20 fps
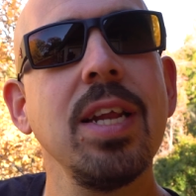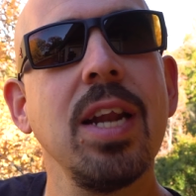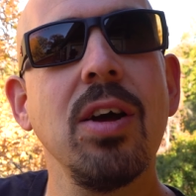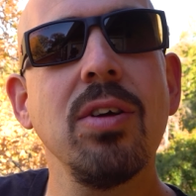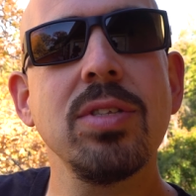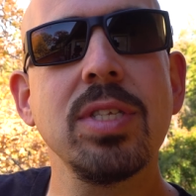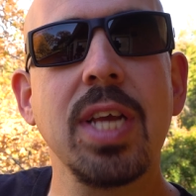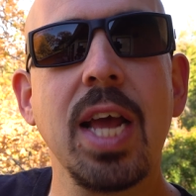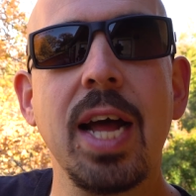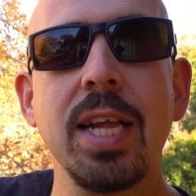
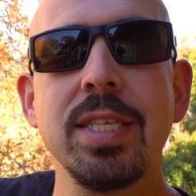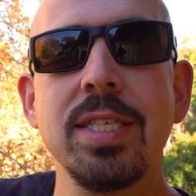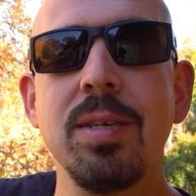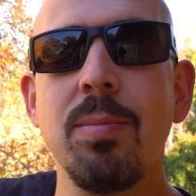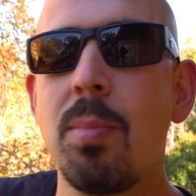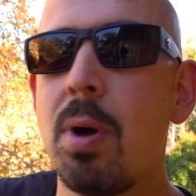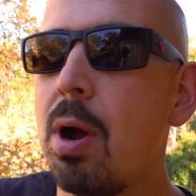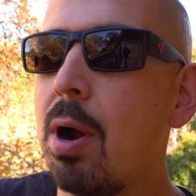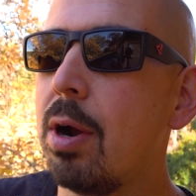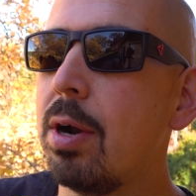it's got
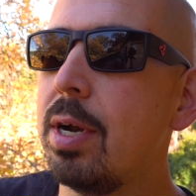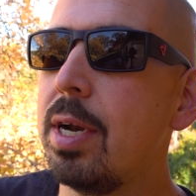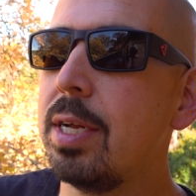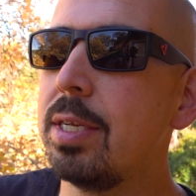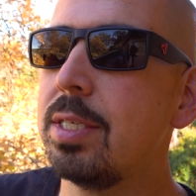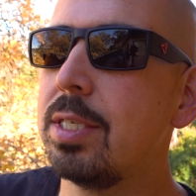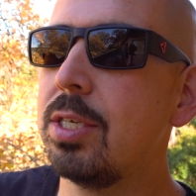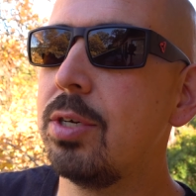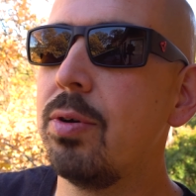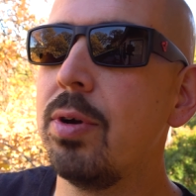some
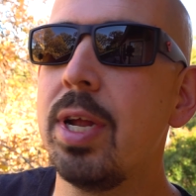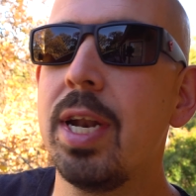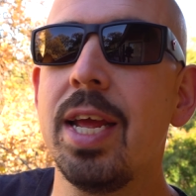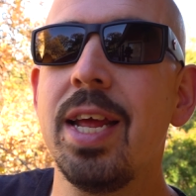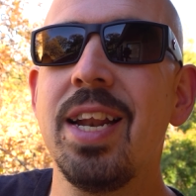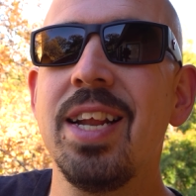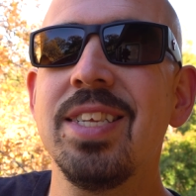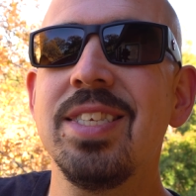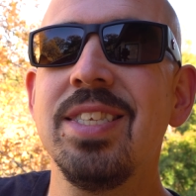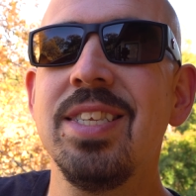hardness to it,
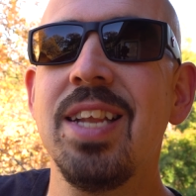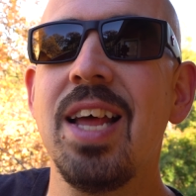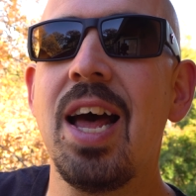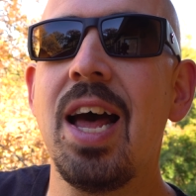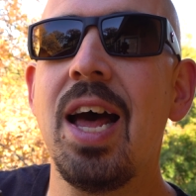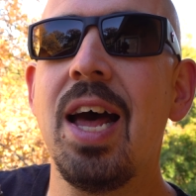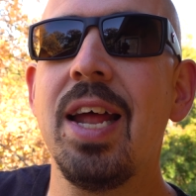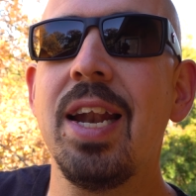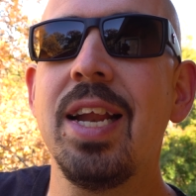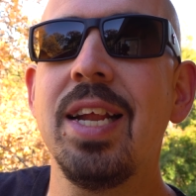it is
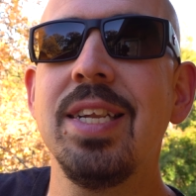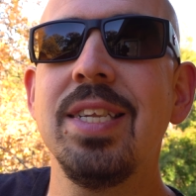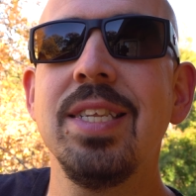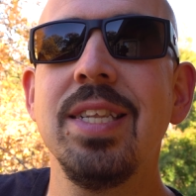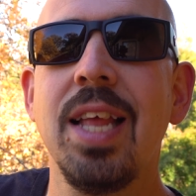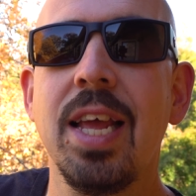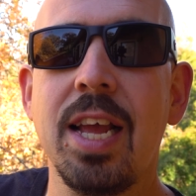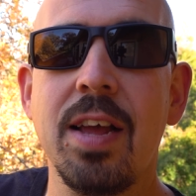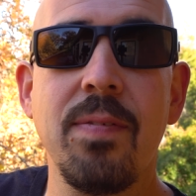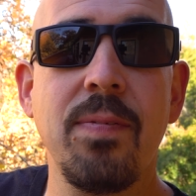not
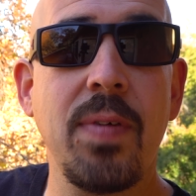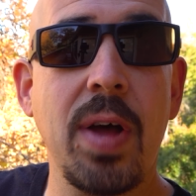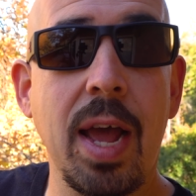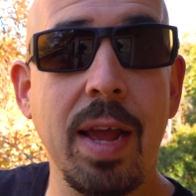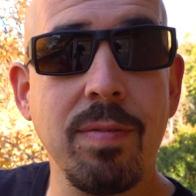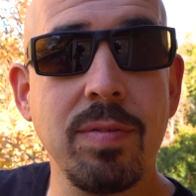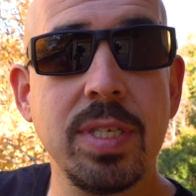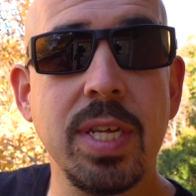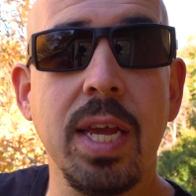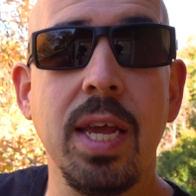like a
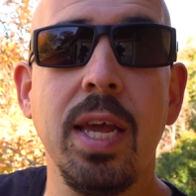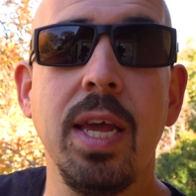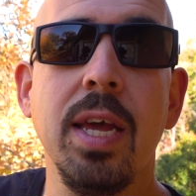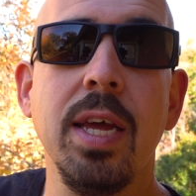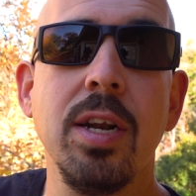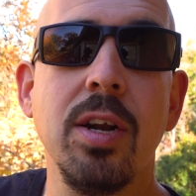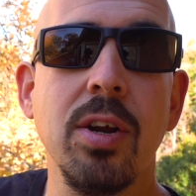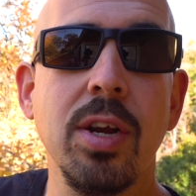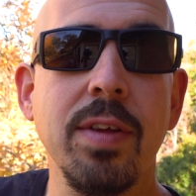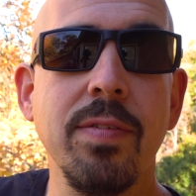
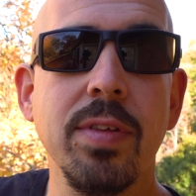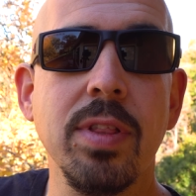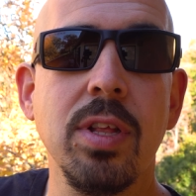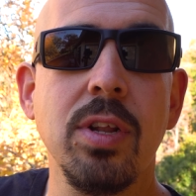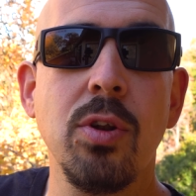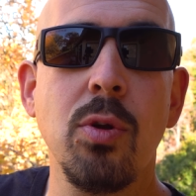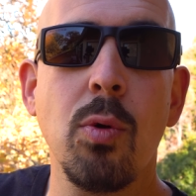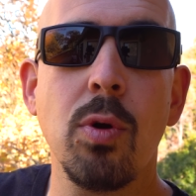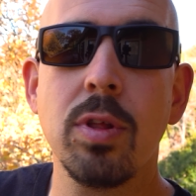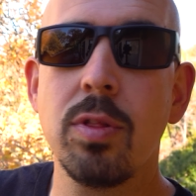510 or even
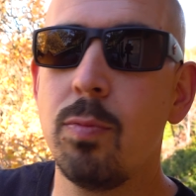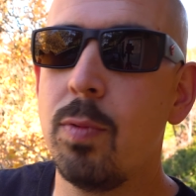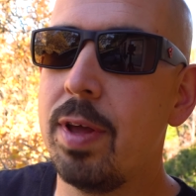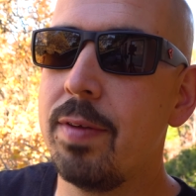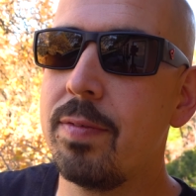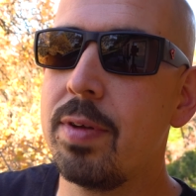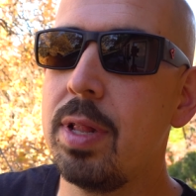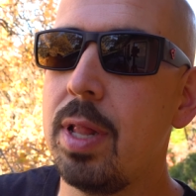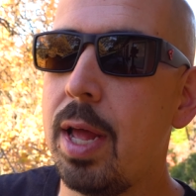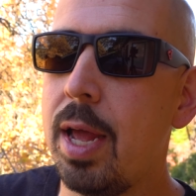the
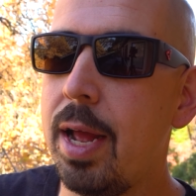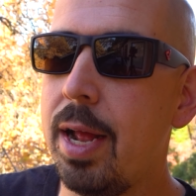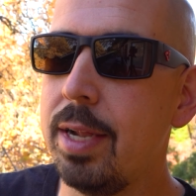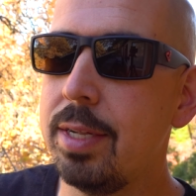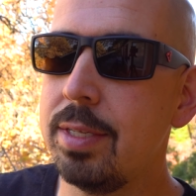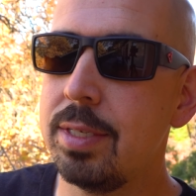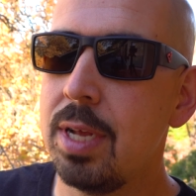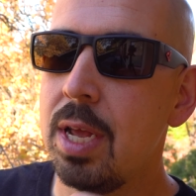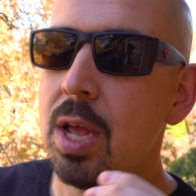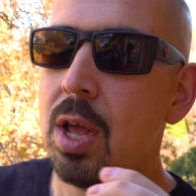Northwave
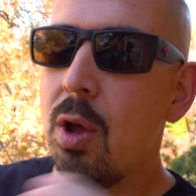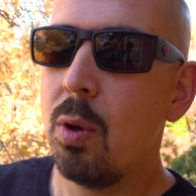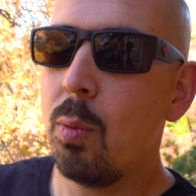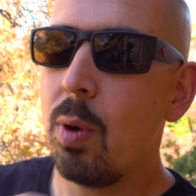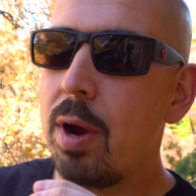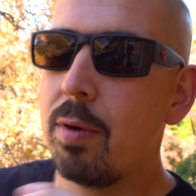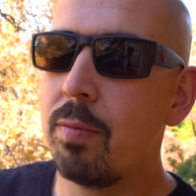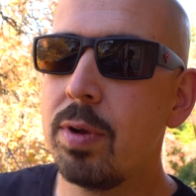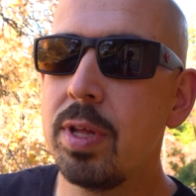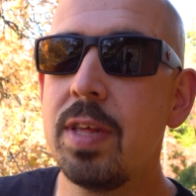clans,
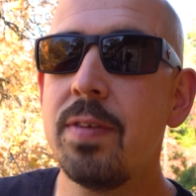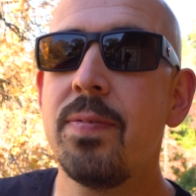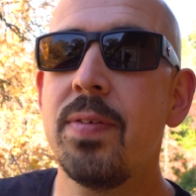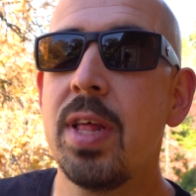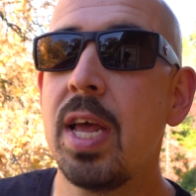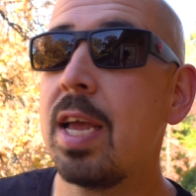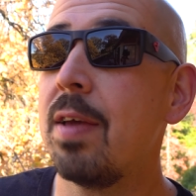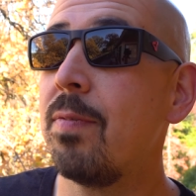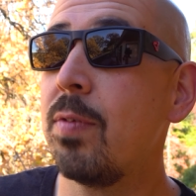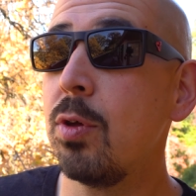where I really
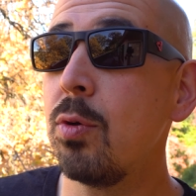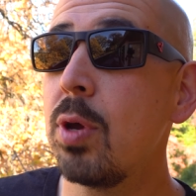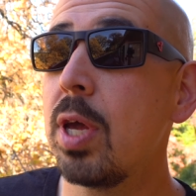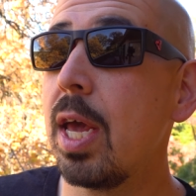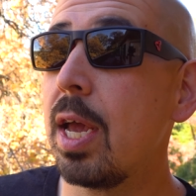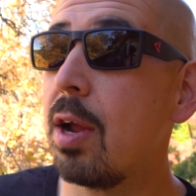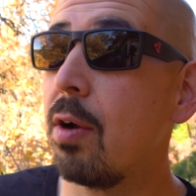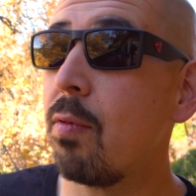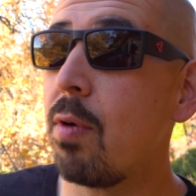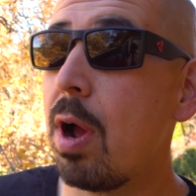feel like if you
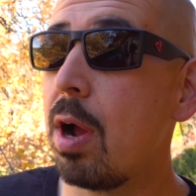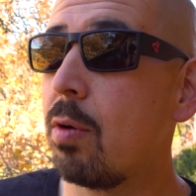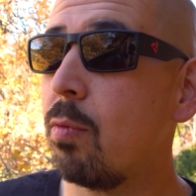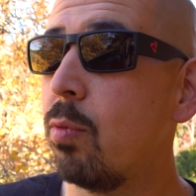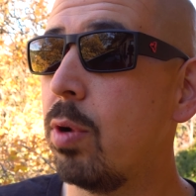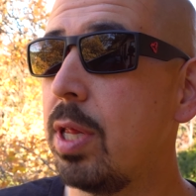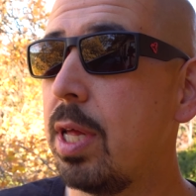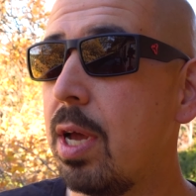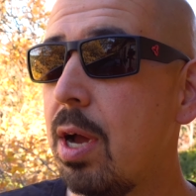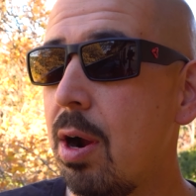kick a rock
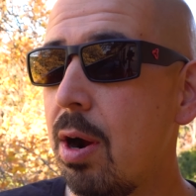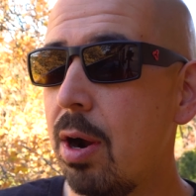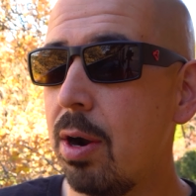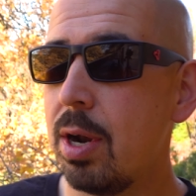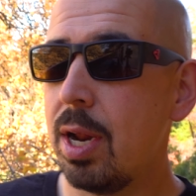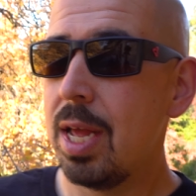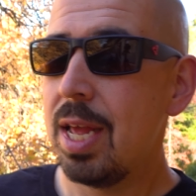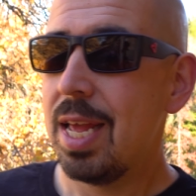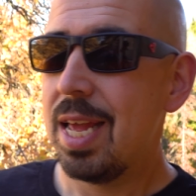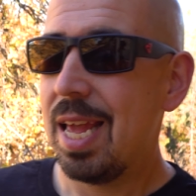really
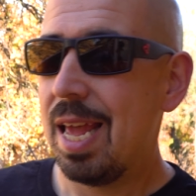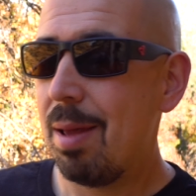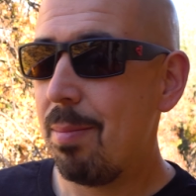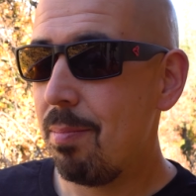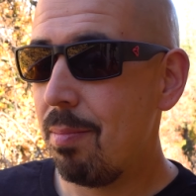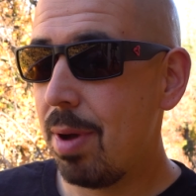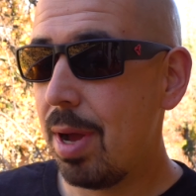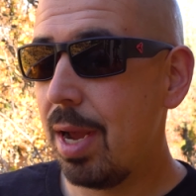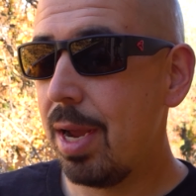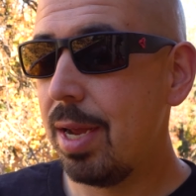hard, it
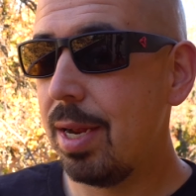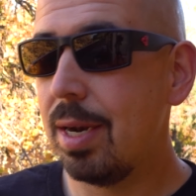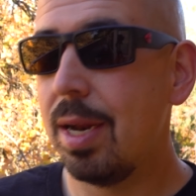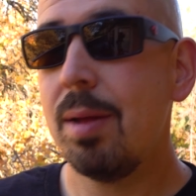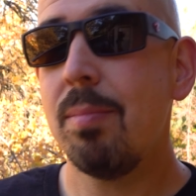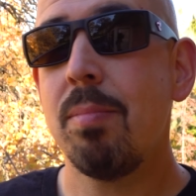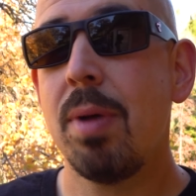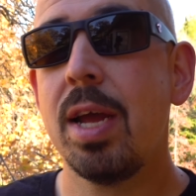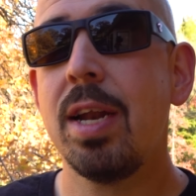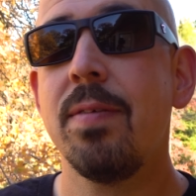
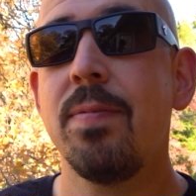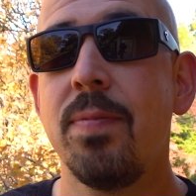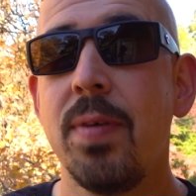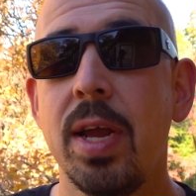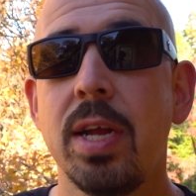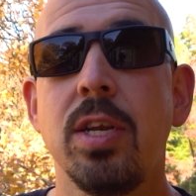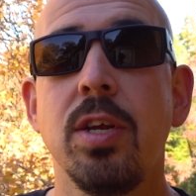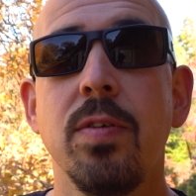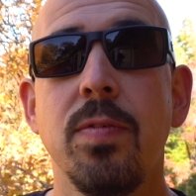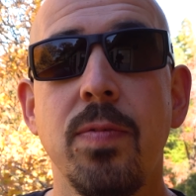might
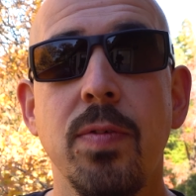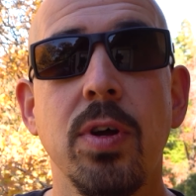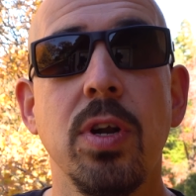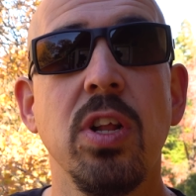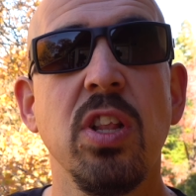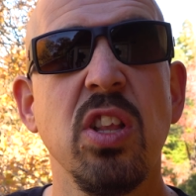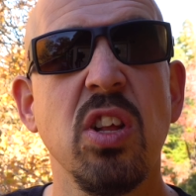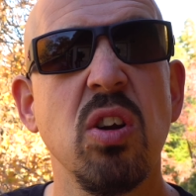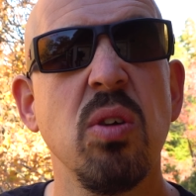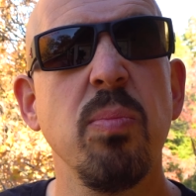affect your foot
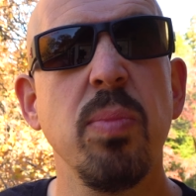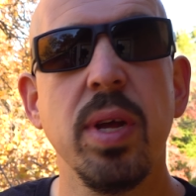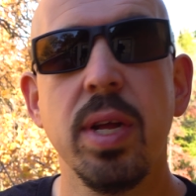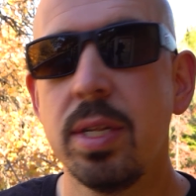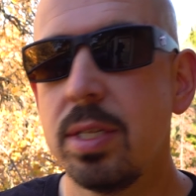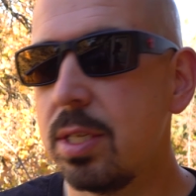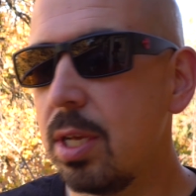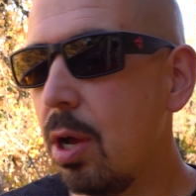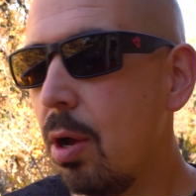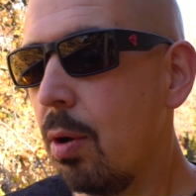a little
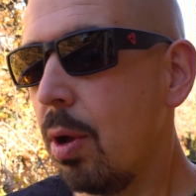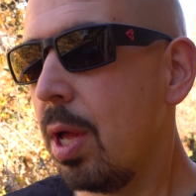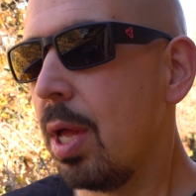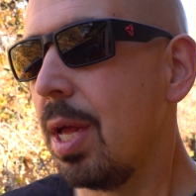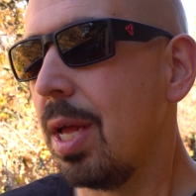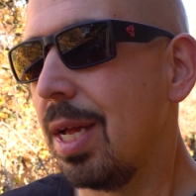bit. So